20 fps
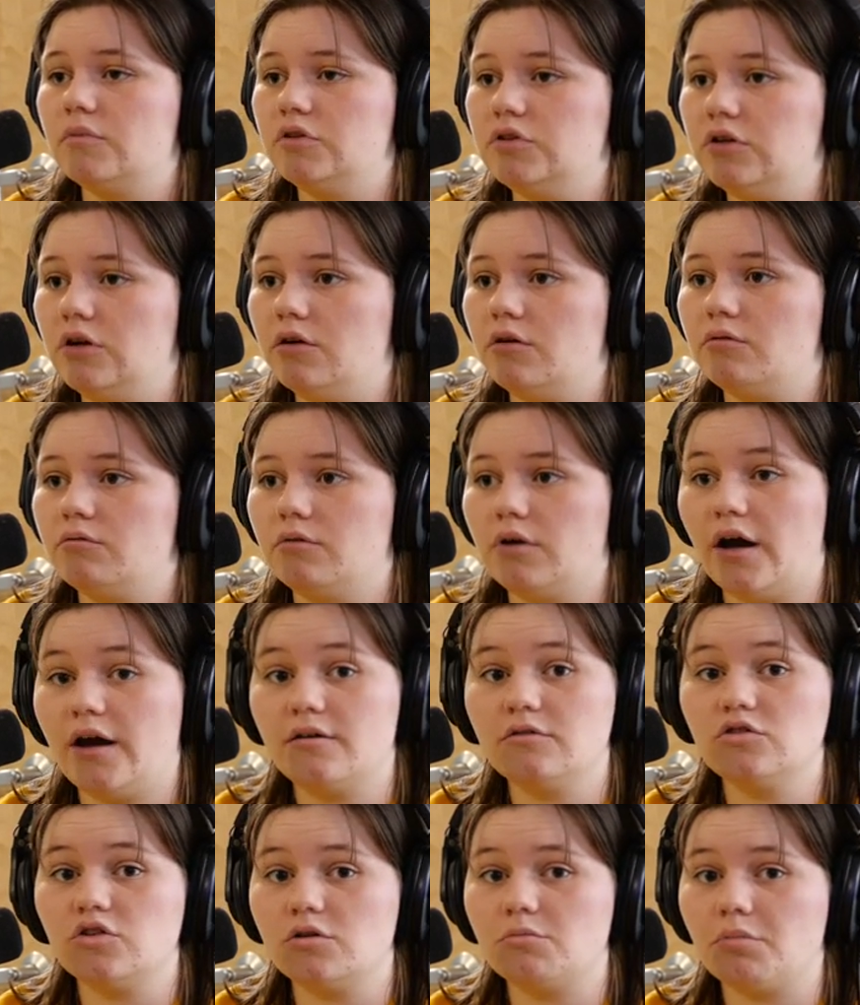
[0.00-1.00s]
So I
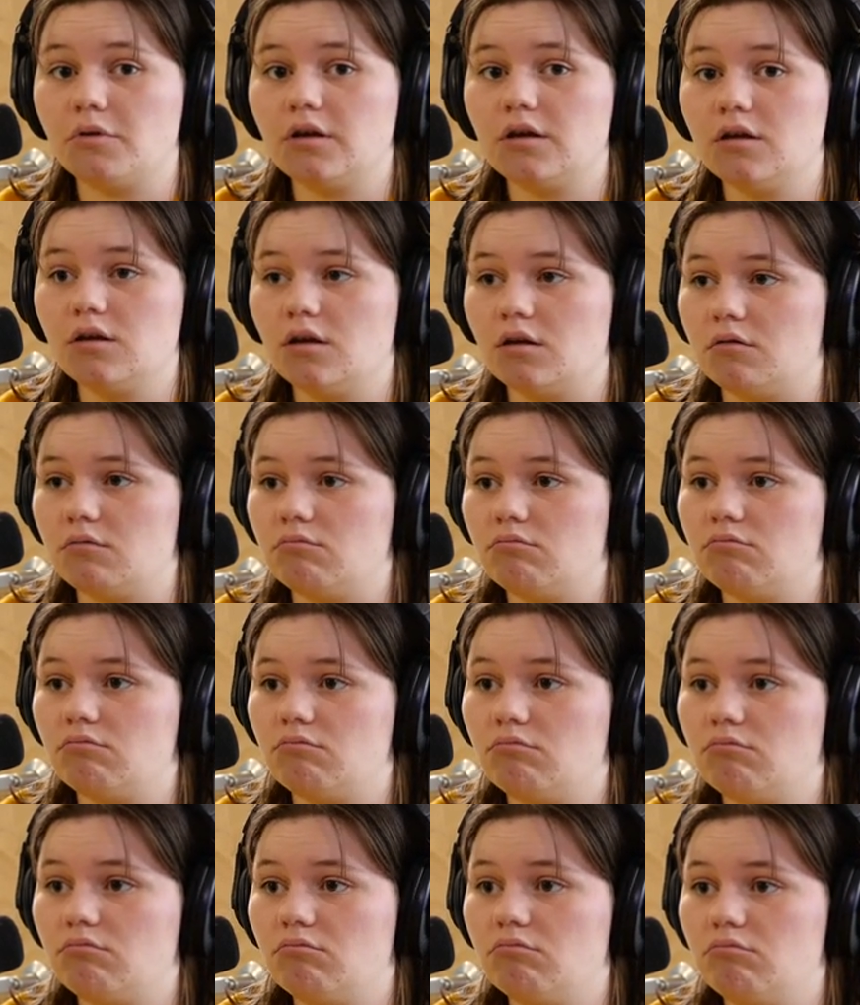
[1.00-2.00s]
enjoyed playing it.
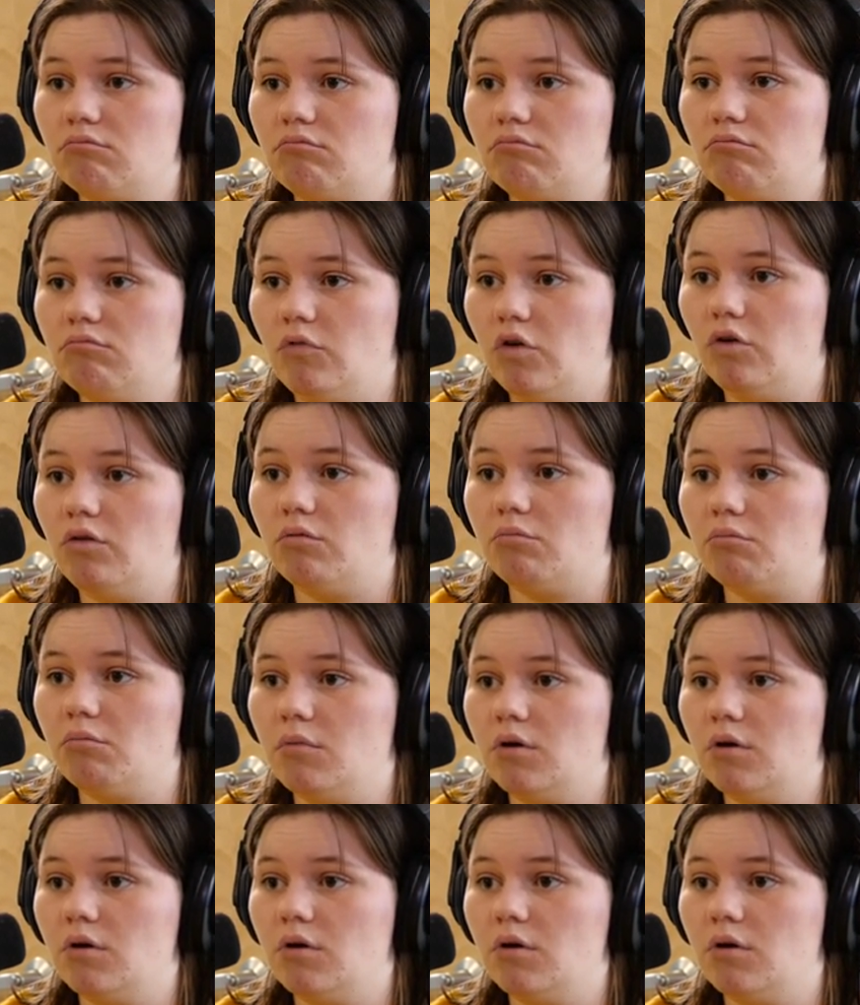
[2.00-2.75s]
Yeah. Too.